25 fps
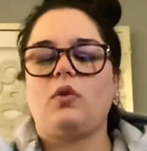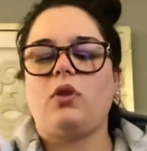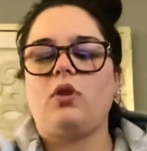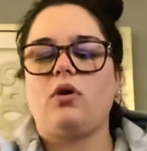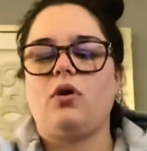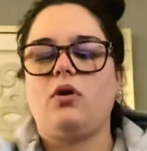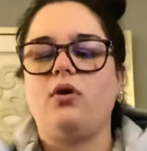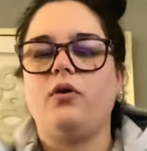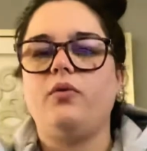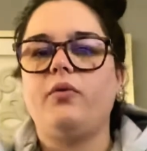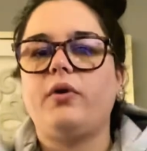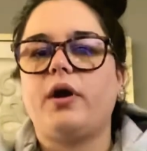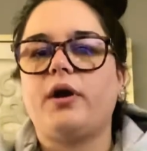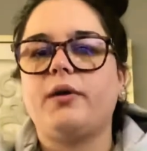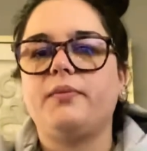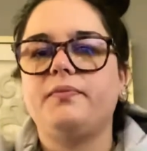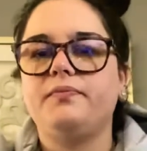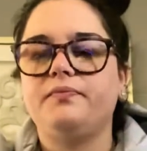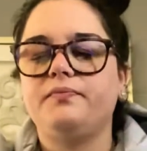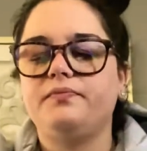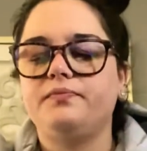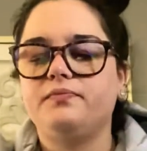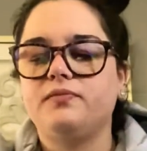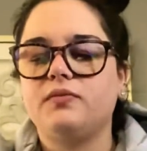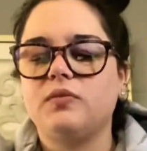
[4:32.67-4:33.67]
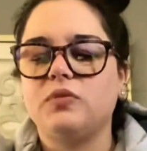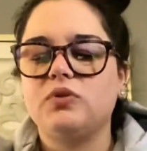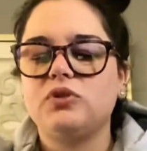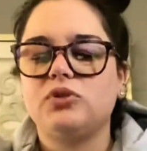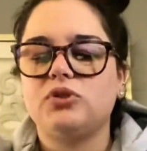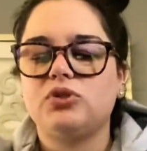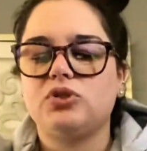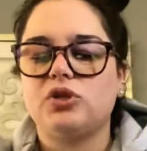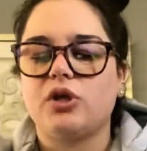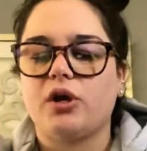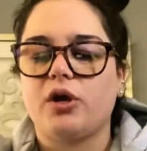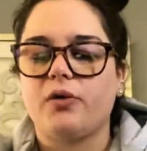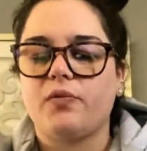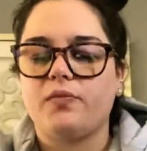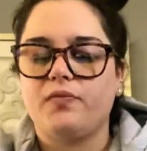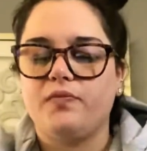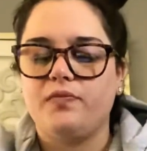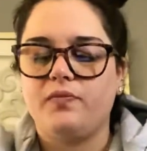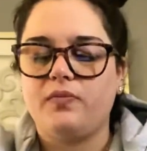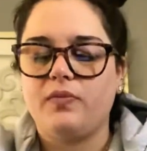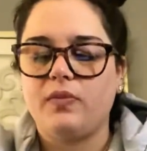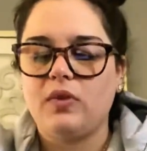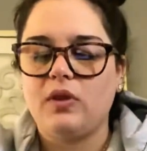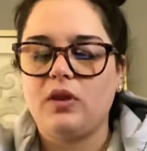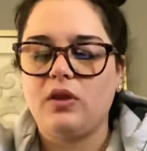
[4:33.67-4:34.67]
Okay, so
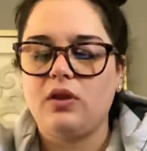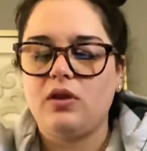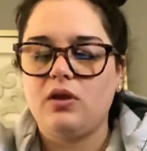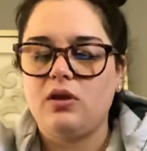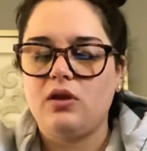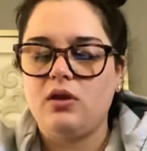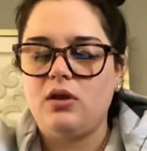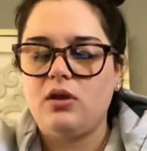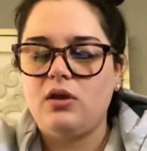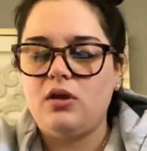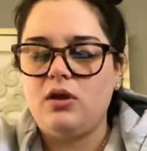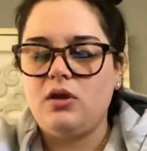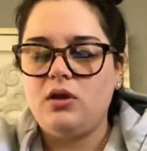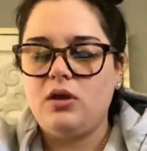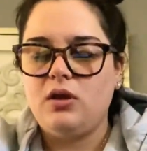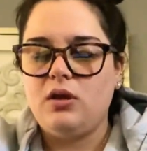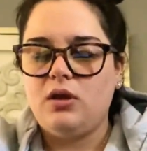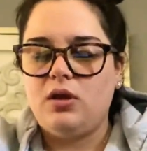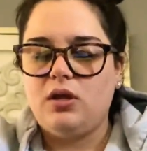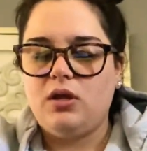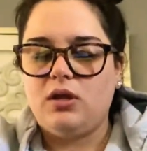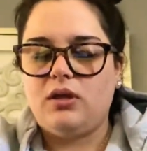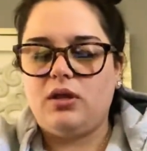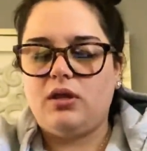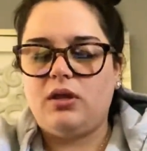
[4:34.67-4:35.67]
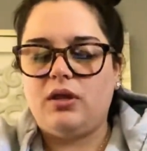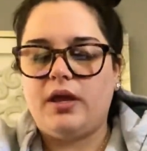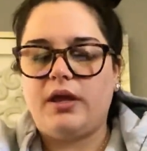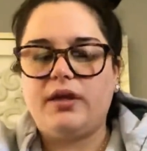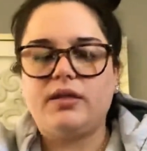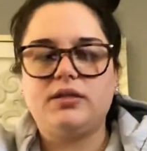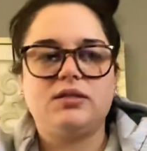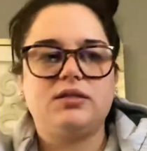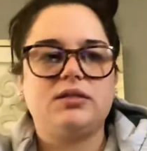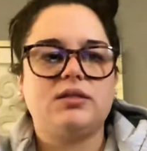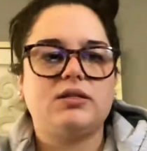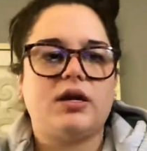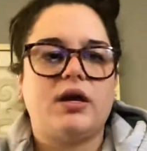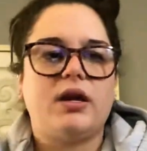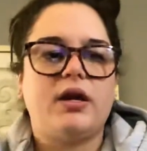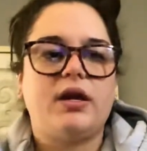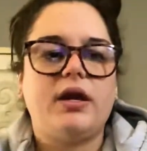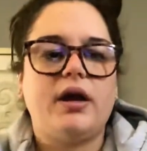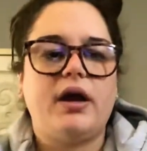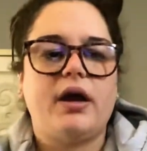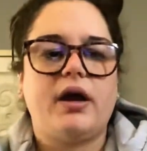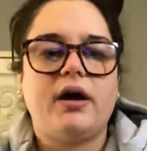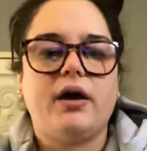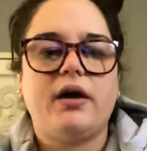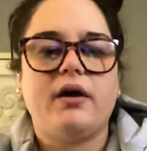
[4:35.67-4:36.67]
next I
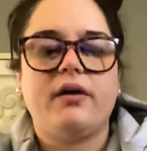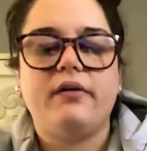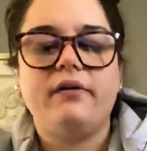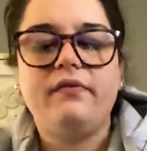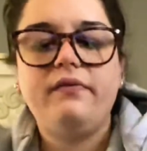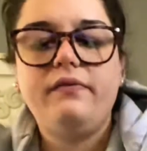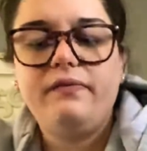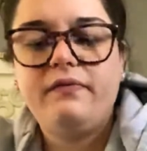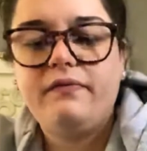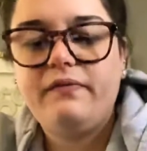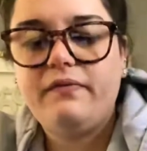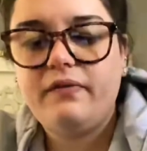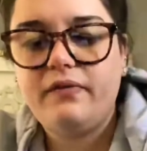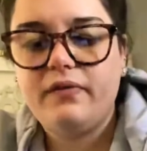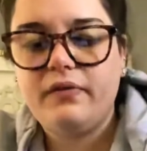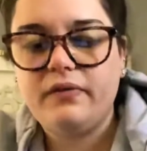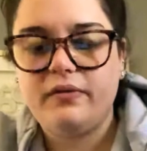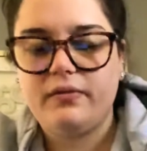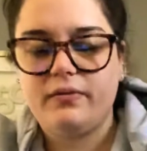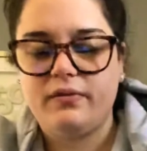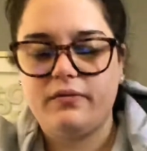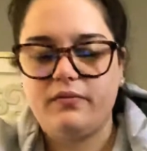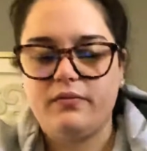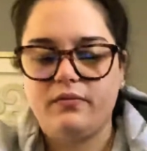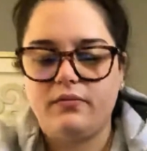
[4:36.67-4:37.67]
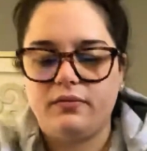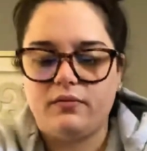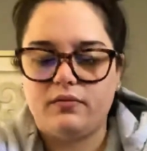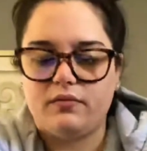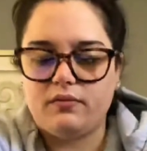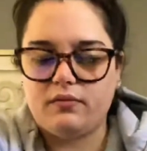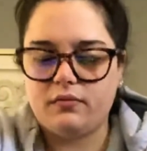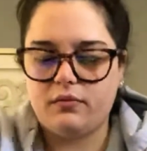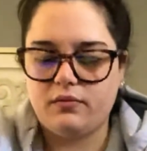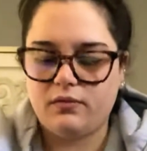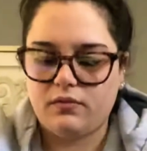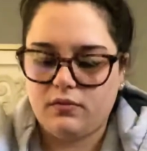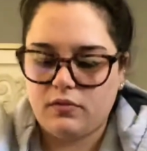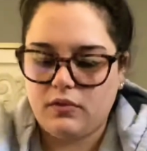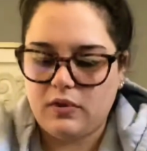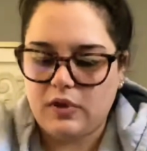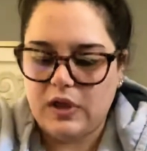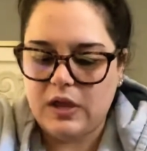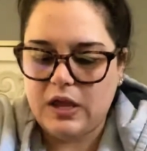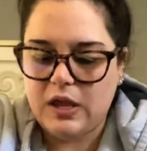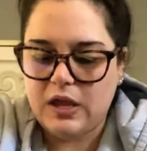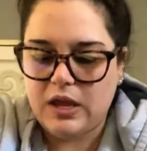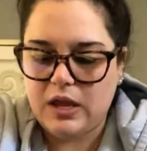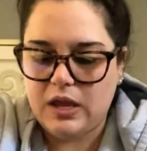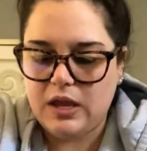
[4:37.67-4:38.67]
have
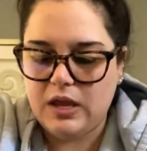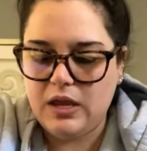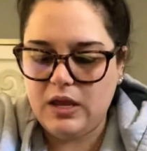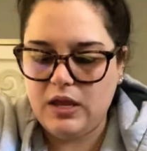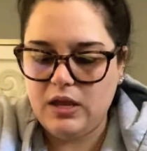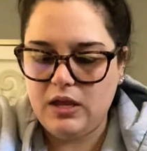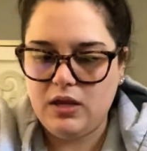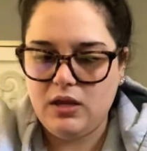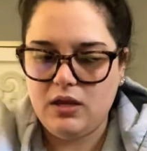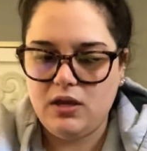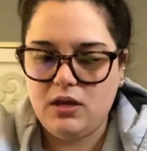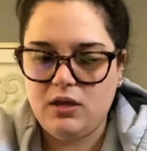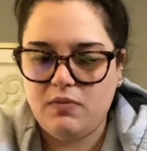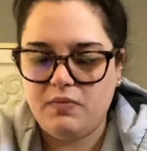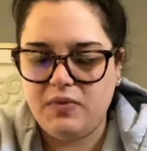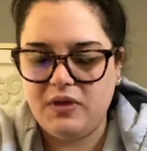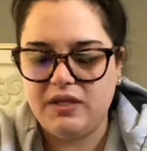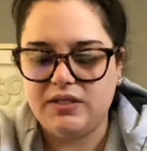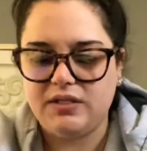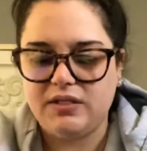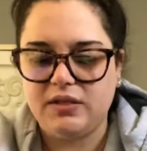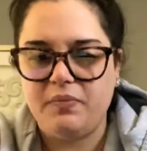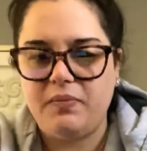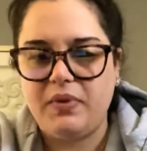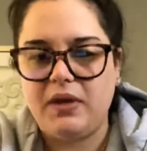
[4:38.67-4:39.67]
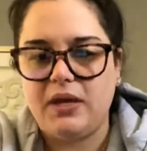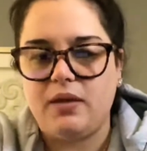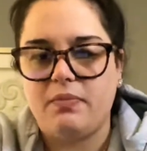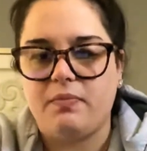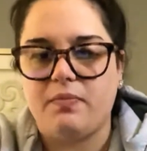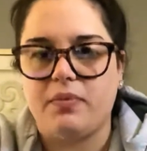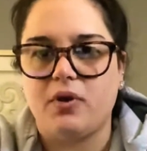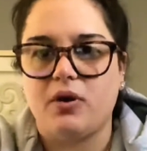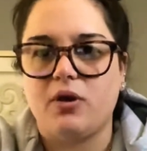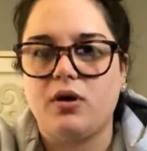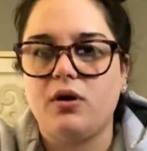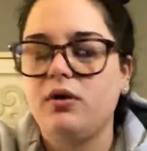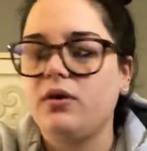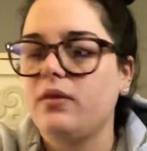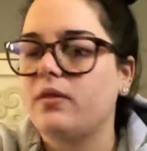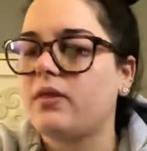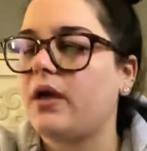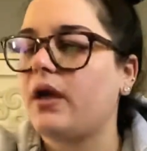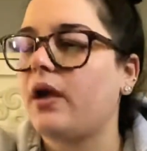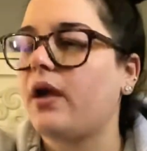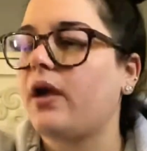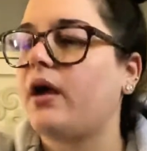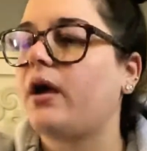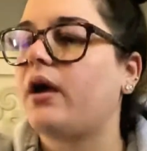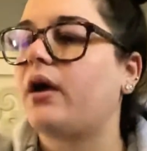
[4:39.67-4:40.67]
a piece of paper
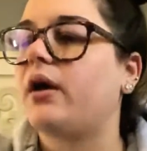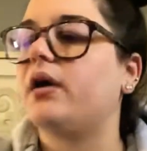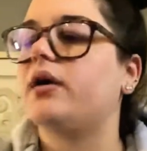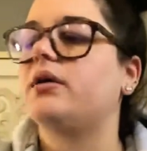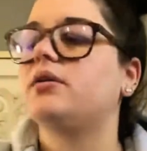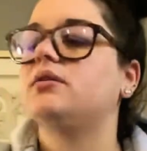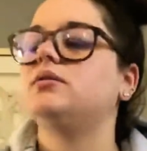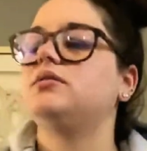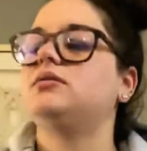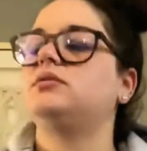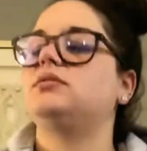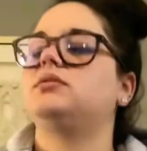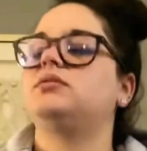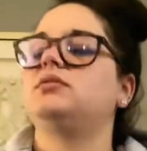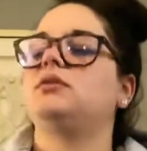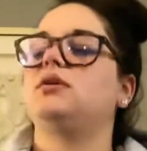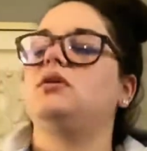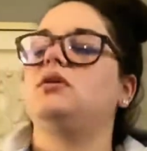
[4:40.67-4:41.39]
that has